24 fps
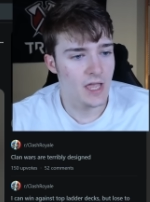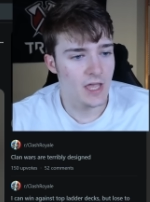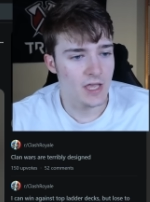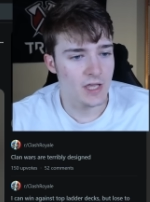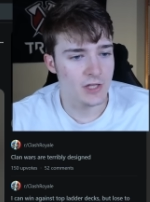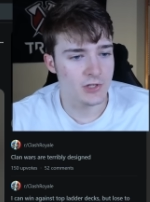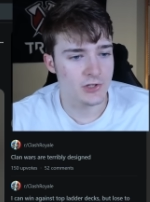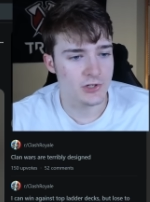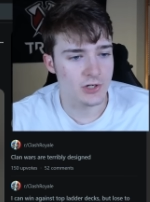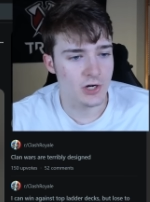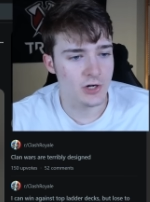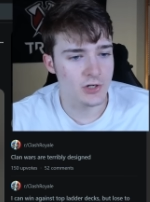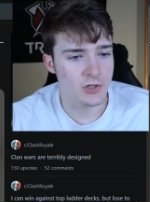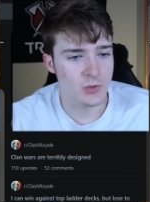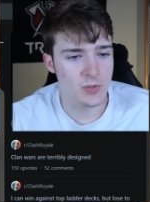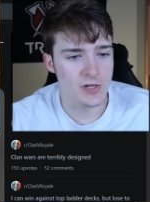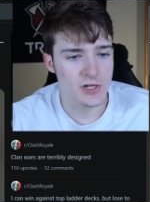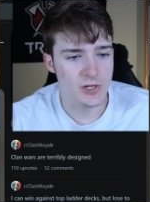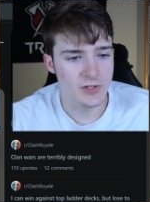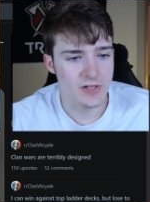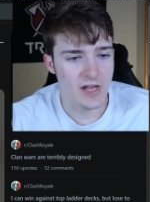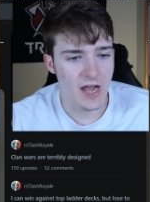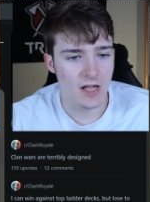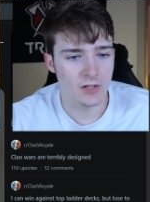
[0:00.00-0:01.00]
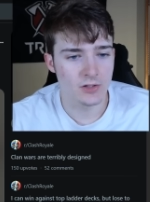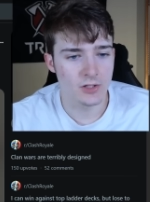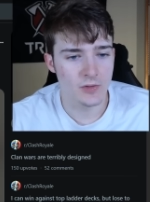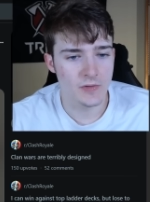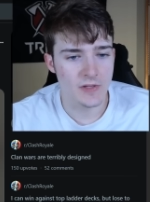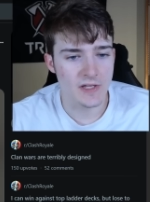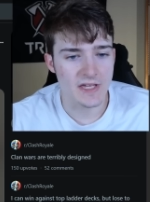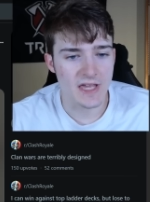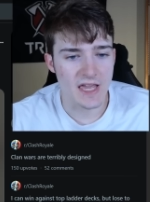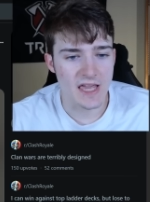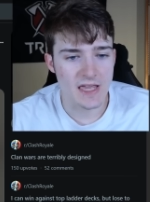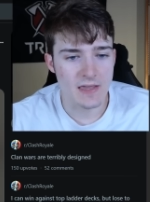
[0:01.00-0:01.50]
It starts when you
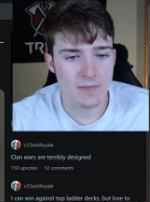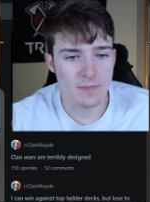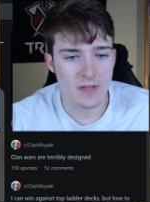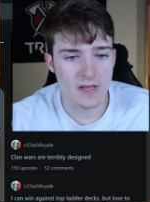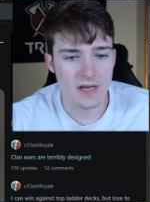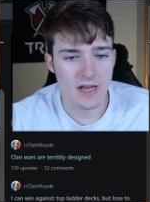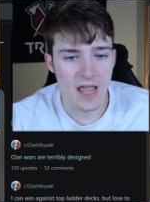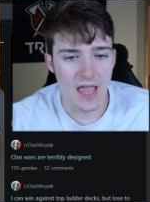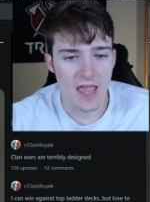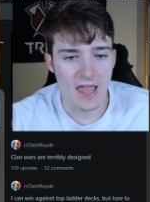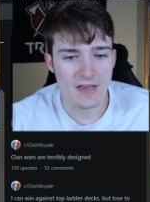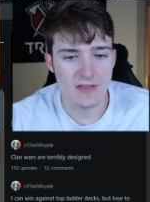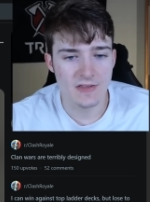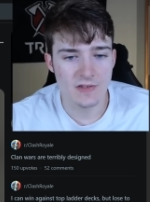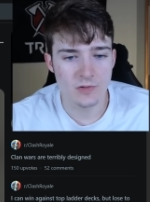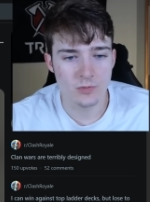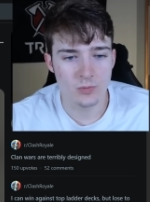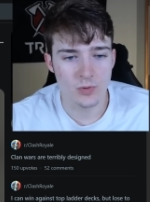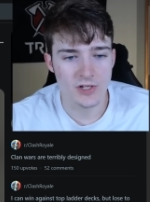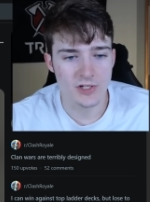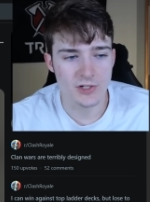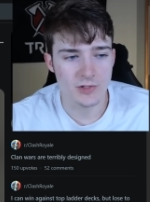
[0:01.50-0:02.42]
download the game and ends when you